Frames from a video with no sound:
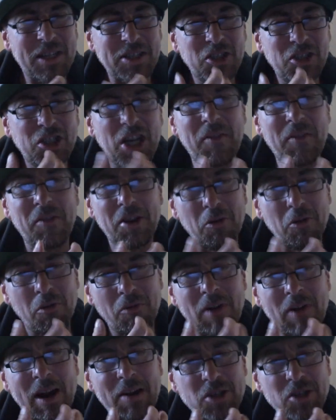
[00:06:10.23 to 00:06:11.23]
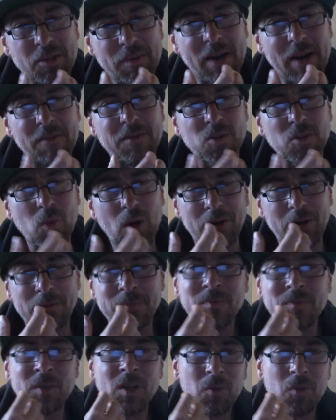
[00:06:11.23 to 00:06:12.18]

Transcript: that cherry going around your mouth as well,